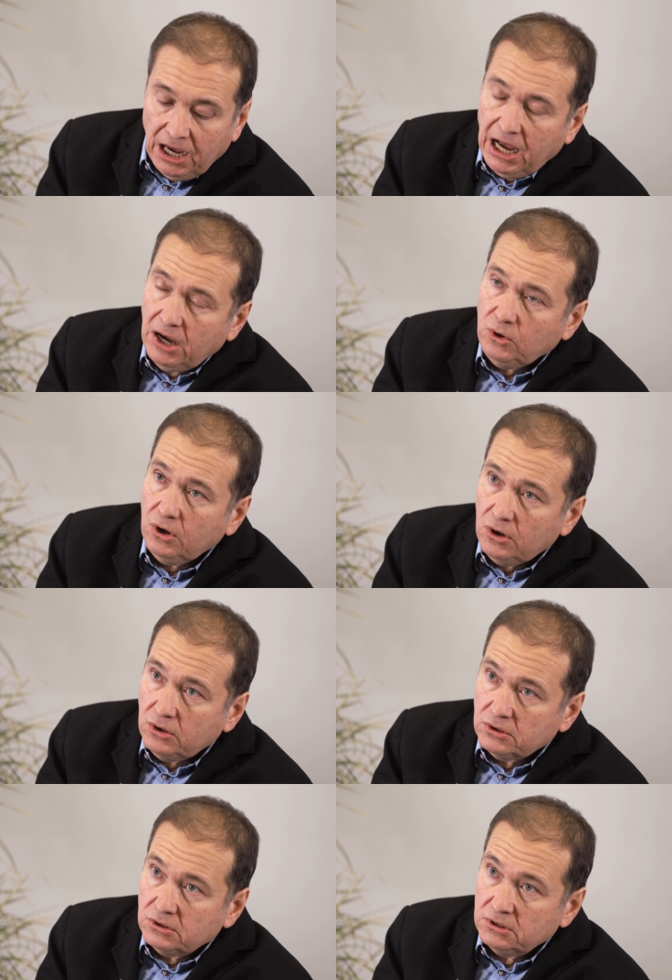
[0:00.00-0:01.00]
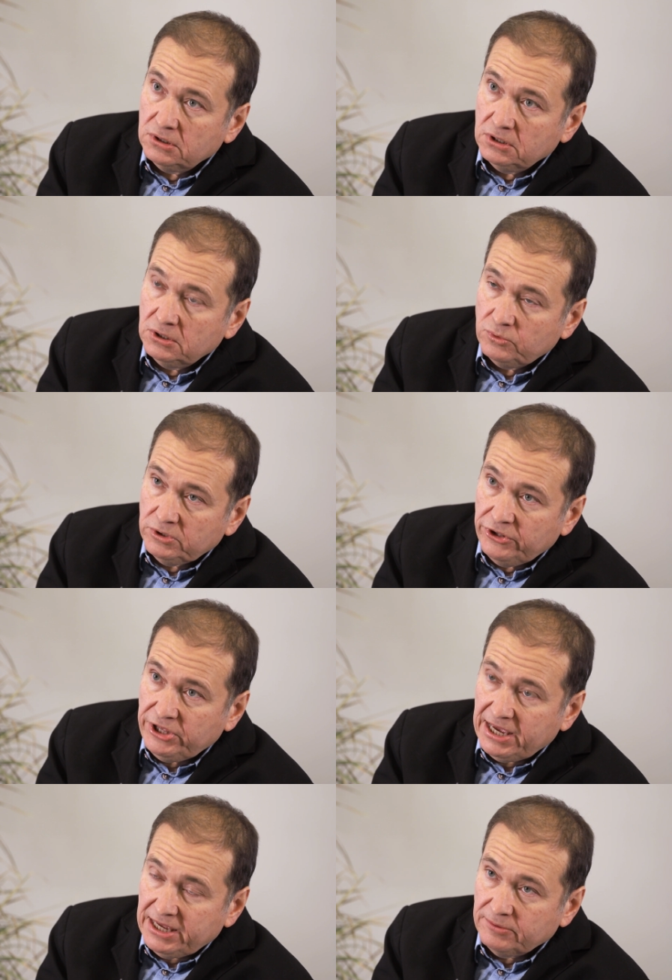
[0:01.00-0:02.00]
How long will
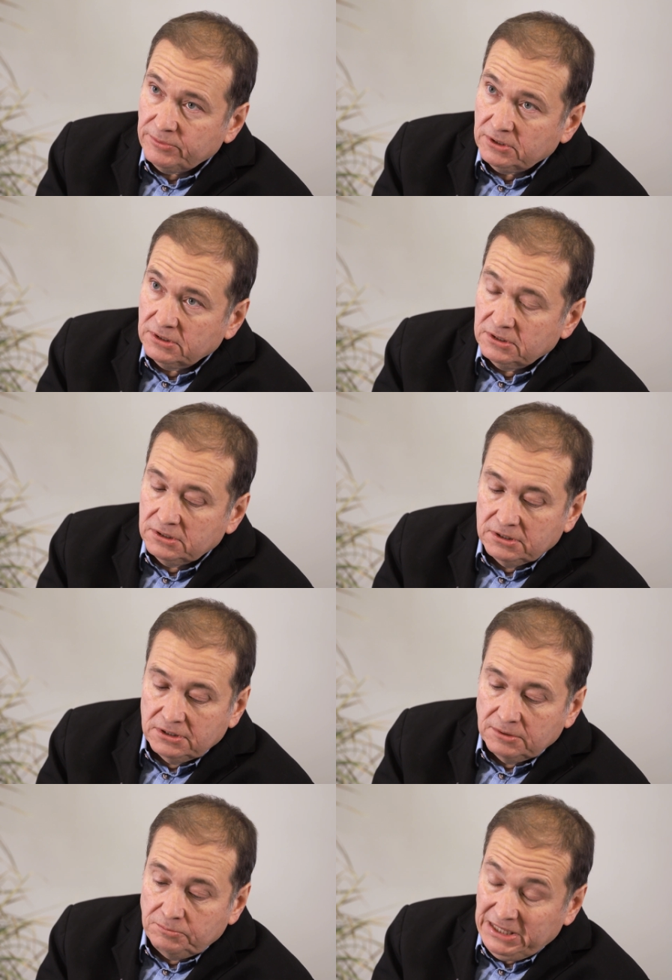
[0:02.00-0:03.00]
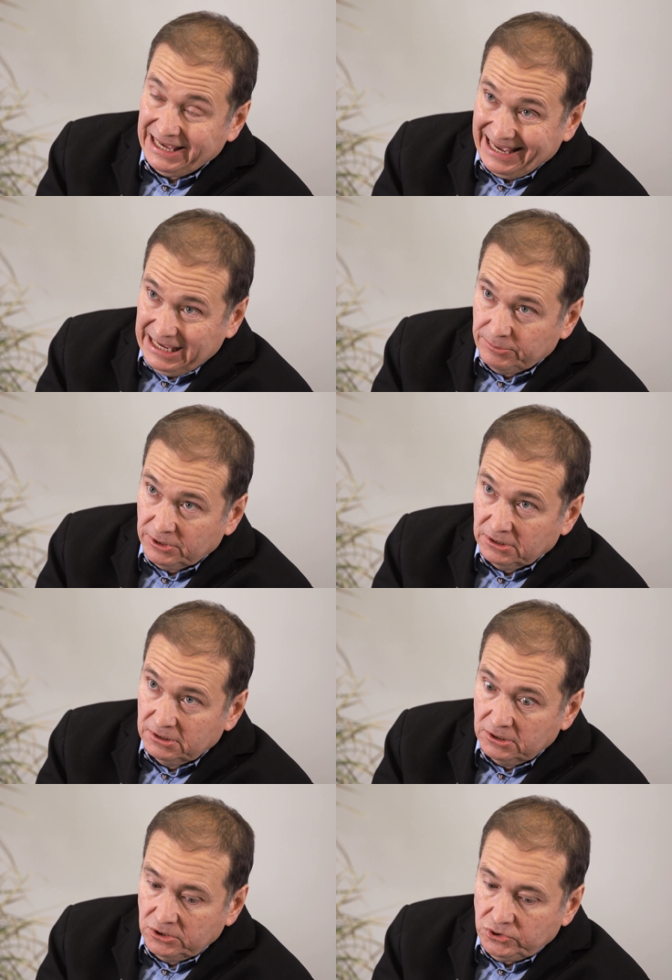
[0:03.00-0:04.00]
the animal be able
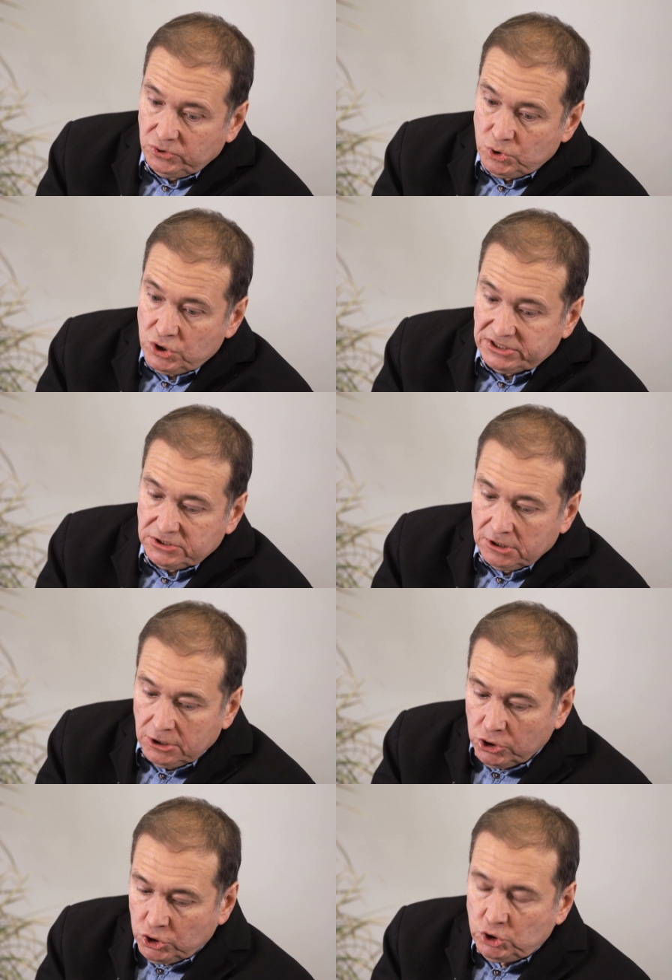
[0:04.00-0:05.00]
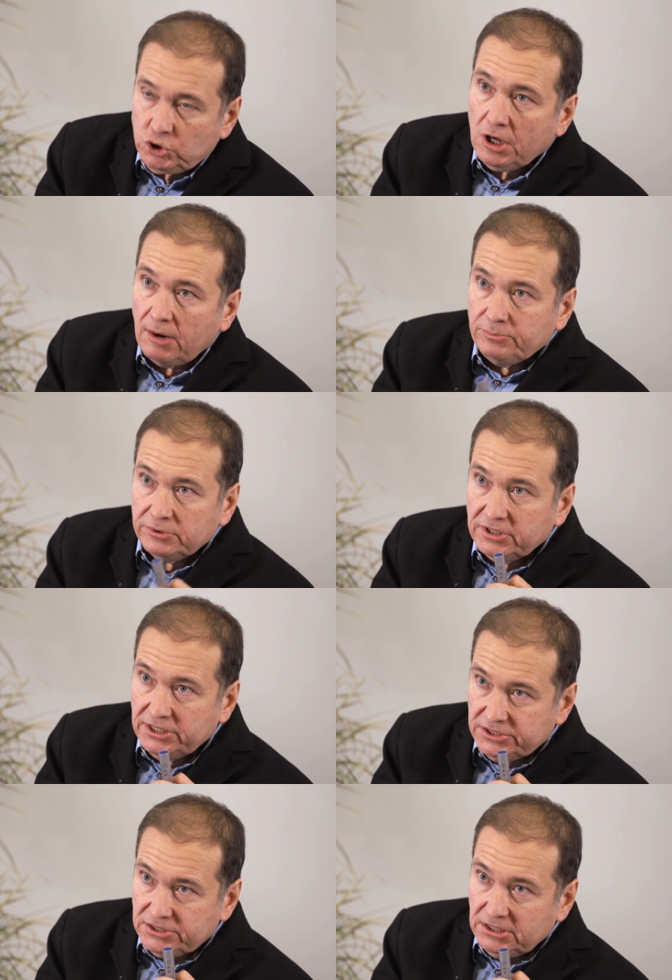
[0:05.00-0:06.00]
to just stop
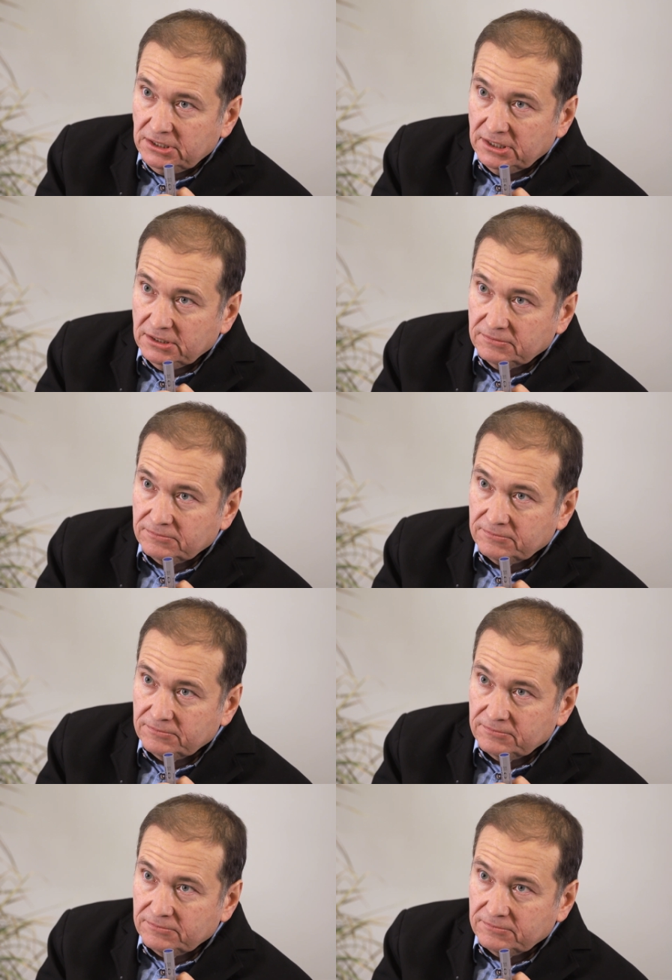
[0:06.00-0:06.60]
its eating?